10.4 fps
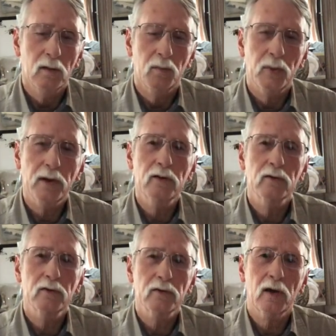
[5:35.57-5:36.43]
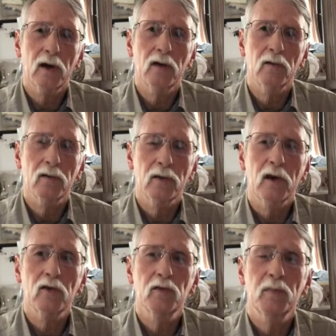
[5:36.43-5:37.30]
Peter saw
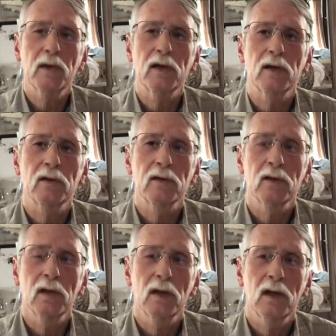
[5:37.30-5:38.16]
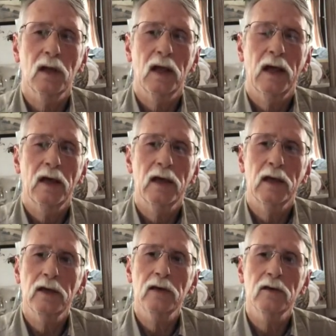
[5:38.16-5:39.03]
those men,
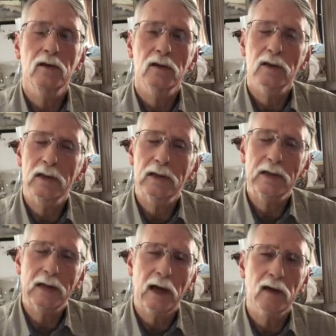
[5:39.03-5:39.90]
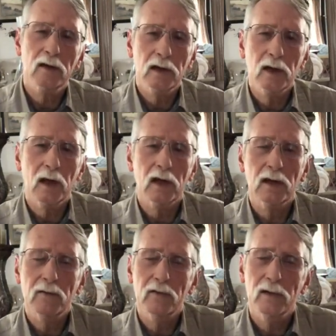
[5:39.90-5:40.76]
he kind of
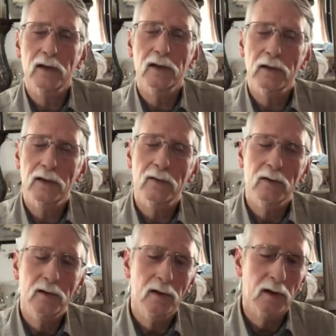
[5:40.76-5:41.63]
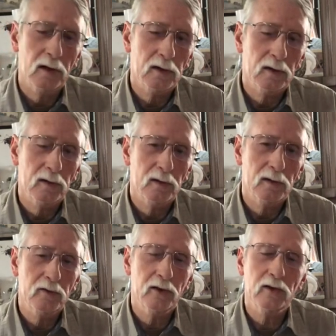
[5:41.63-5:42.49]
gave the
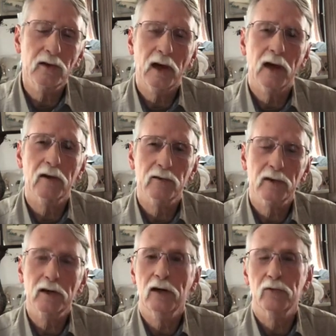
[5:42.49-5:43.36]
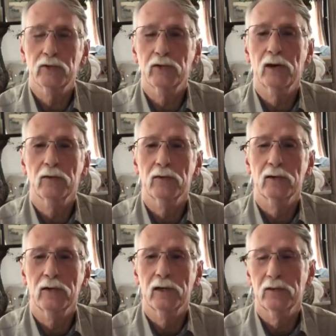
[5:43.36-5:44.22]
Gentiles the cold
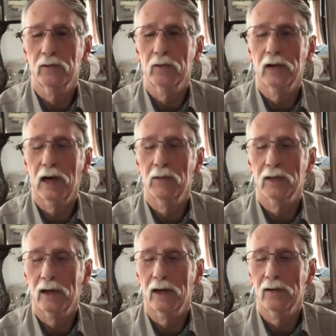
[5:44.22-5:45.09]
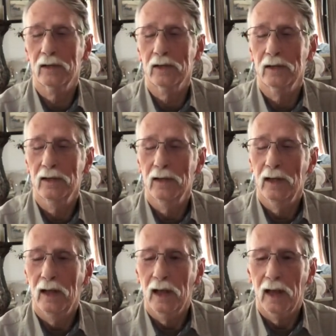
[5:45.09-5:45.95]
shoulder, is what I would call it.
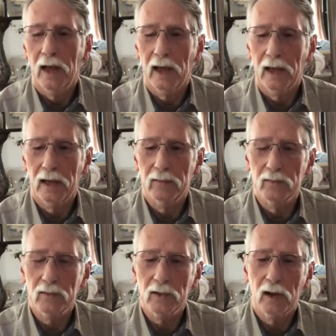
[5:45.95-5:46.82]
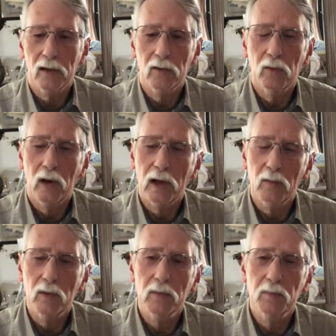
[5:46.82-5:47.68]
And
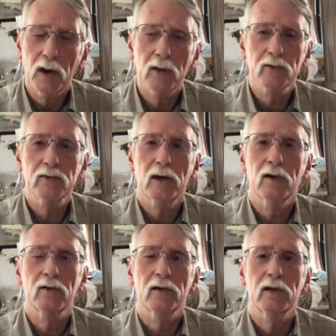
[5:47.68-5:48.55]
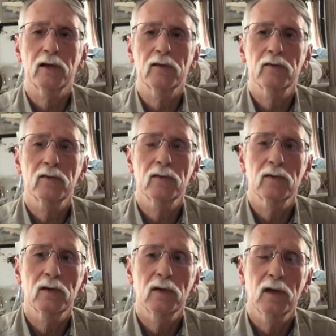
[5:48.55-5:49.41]
when Paul saw this,
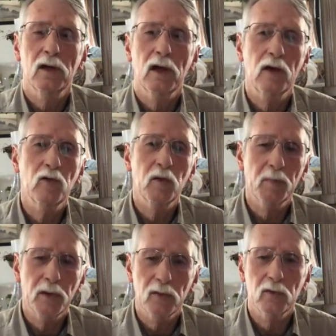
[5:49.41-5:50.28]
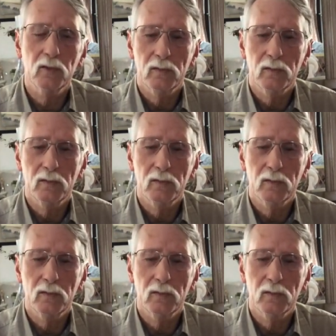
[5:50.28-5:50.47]
he rebuked